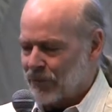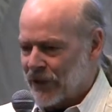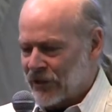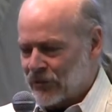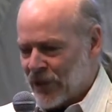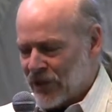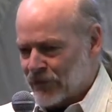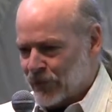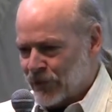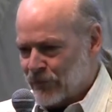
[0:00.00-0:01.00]
But it's
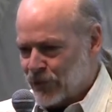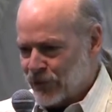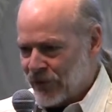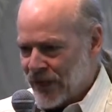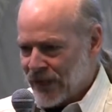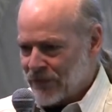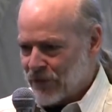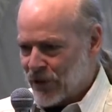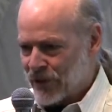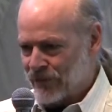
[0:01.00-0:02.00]
possible to move any
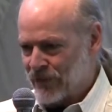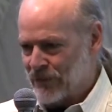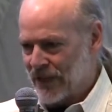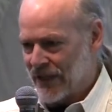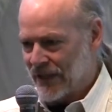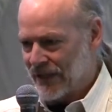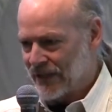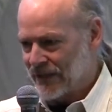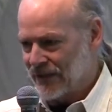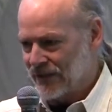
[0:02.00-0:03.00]
part of the body.
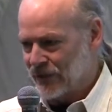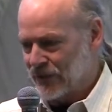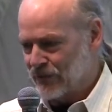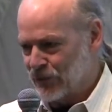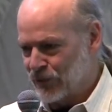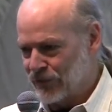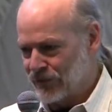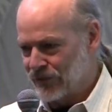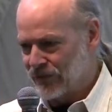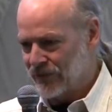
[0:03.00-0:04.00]
You can
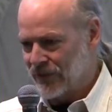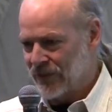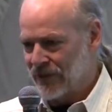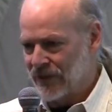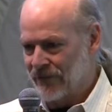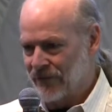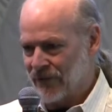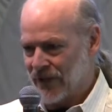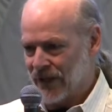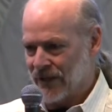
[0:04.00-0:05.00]
move the
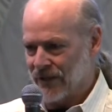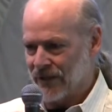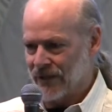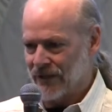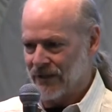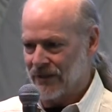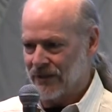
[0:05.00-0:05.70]
liver area.